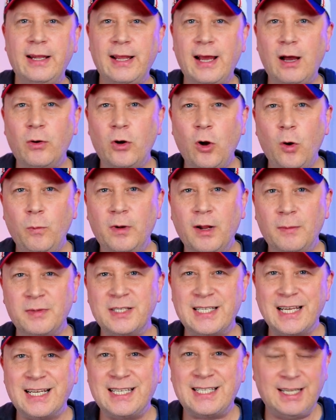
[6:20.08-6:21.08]
now and open up
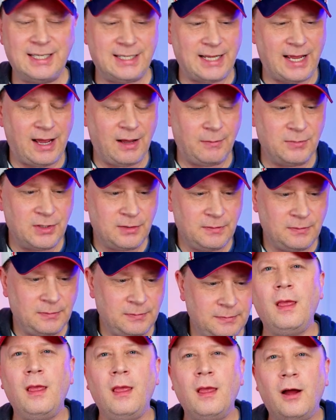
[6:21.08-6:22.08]
60 tabs.
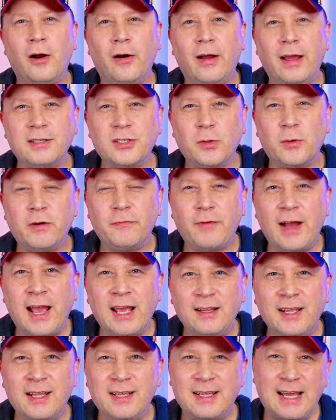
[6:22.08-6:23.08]
All right, so we're
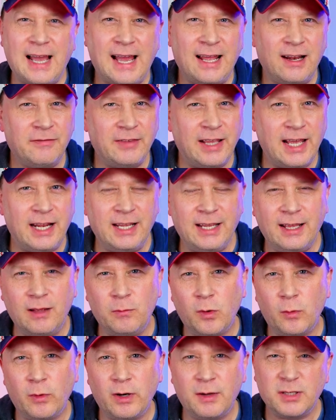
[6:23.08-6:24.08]
finally kind of getting in
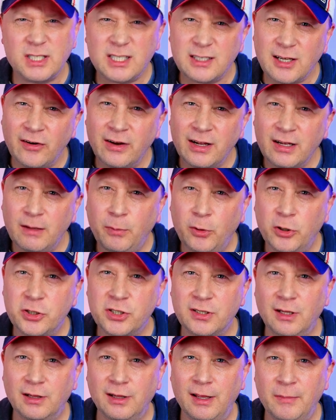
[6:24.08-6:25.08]
where we're starting to push
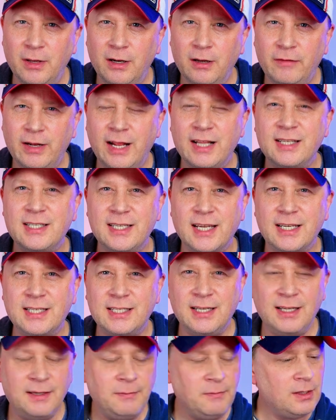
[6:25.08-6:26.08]
the limit of it at
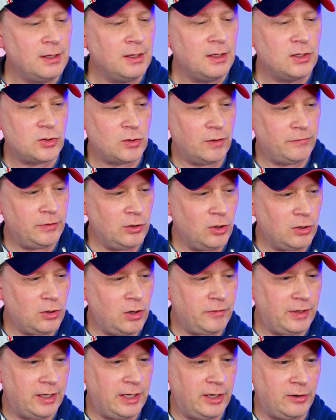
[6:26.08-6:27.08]
60. So if you look
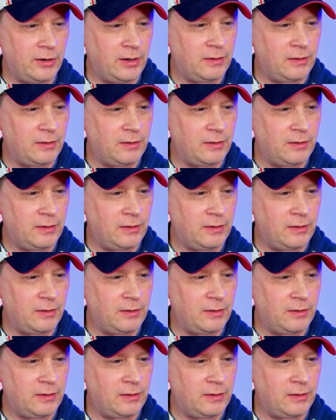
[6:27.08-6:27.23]
over here,